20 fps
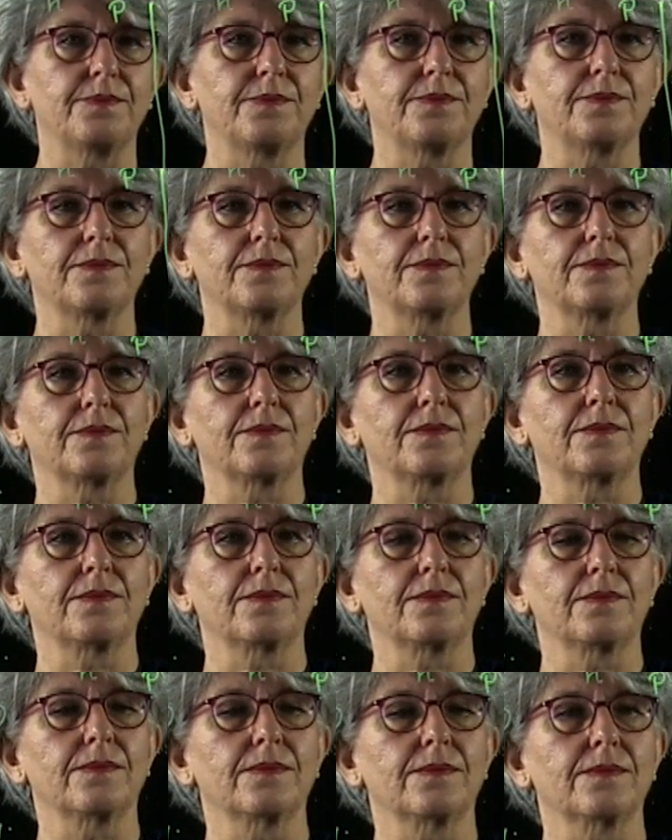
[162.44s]

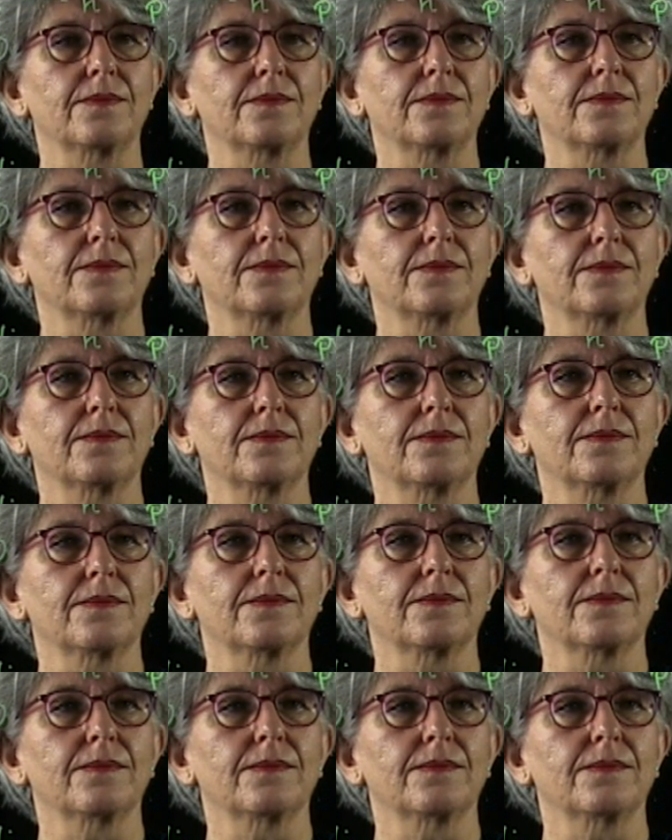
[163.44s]

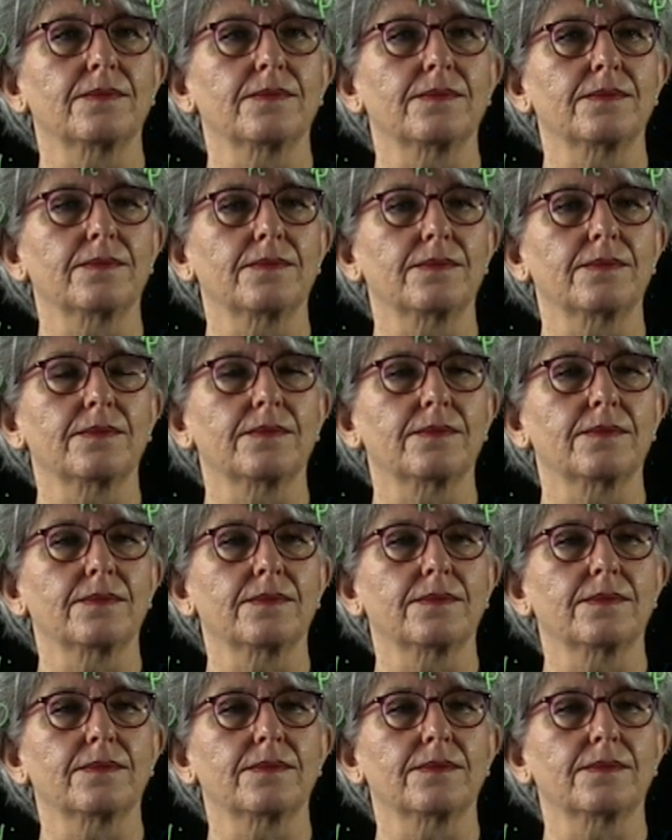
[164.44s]

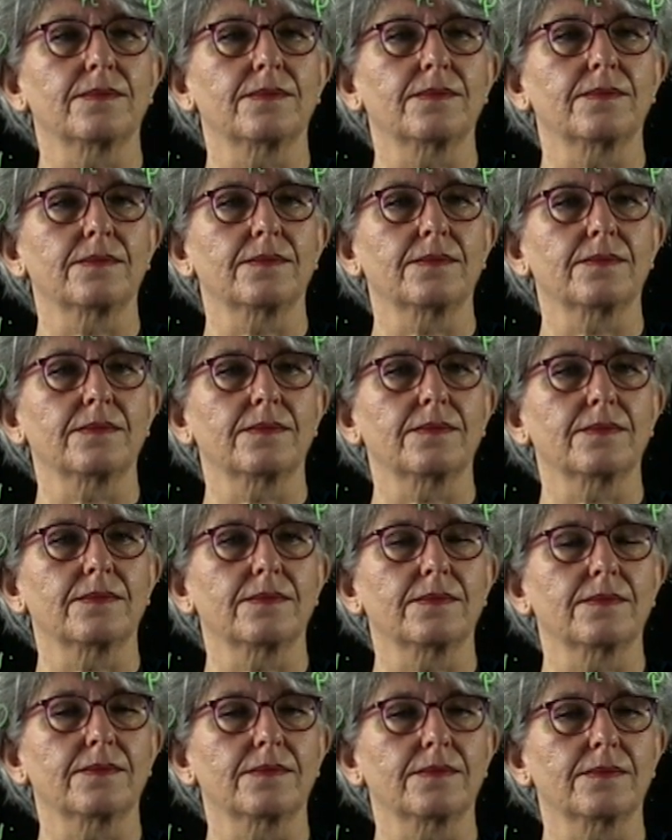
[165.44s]

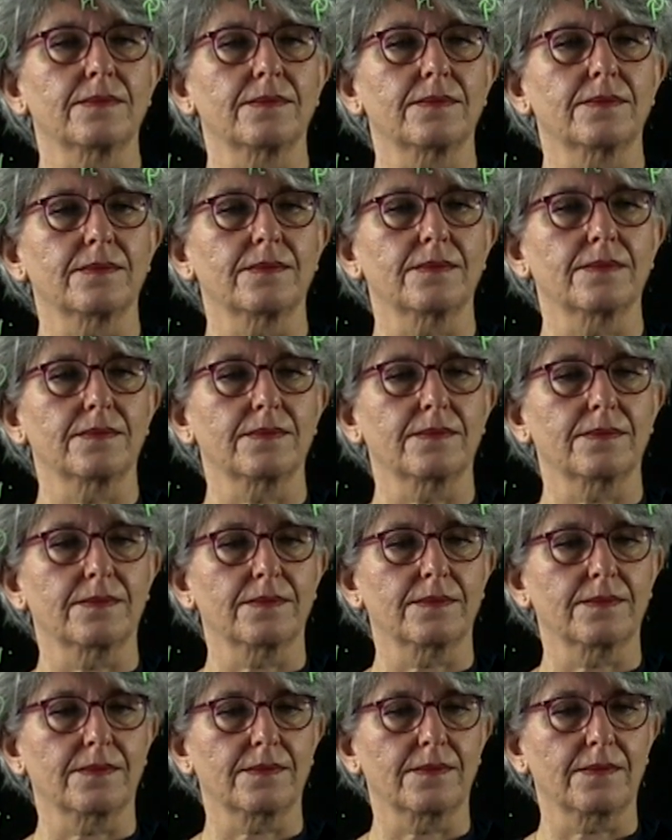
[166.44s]

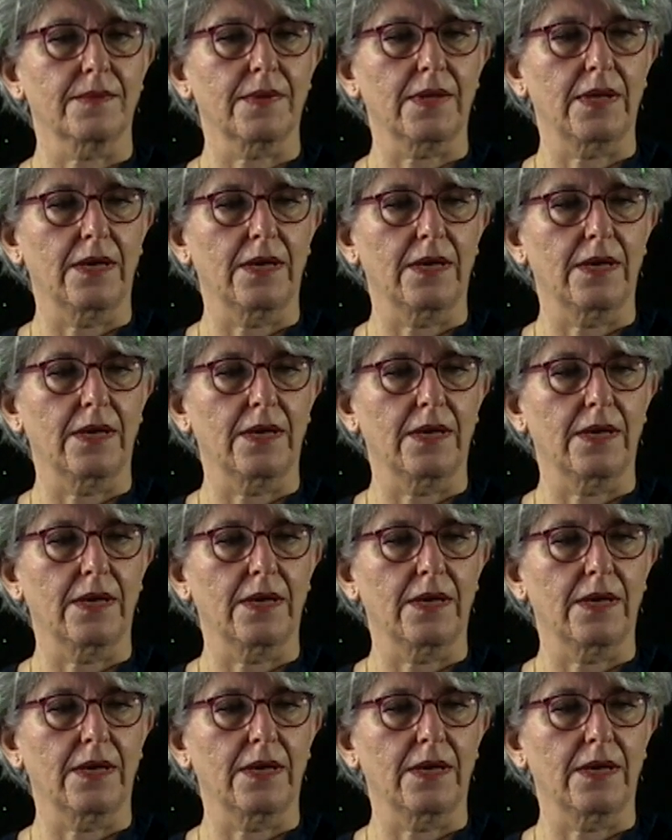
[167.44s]
Nobody speaks.